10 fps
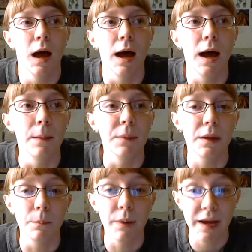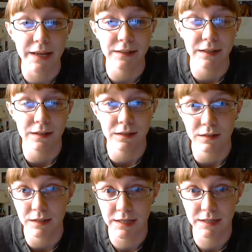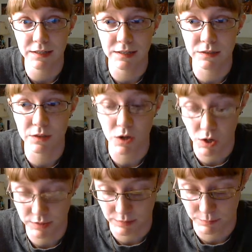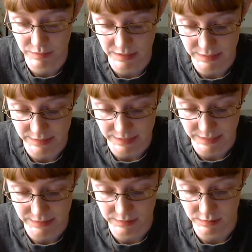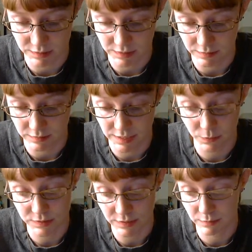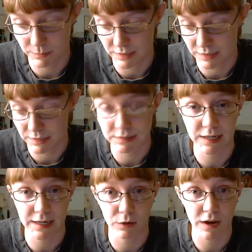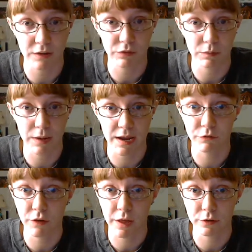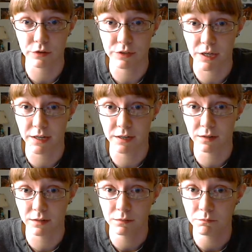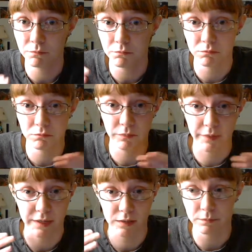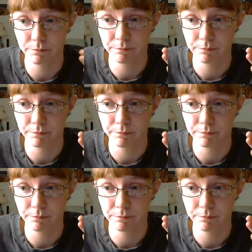Um, but it is awesome because I guess they were telling me it is handcrafted by a father-son, like,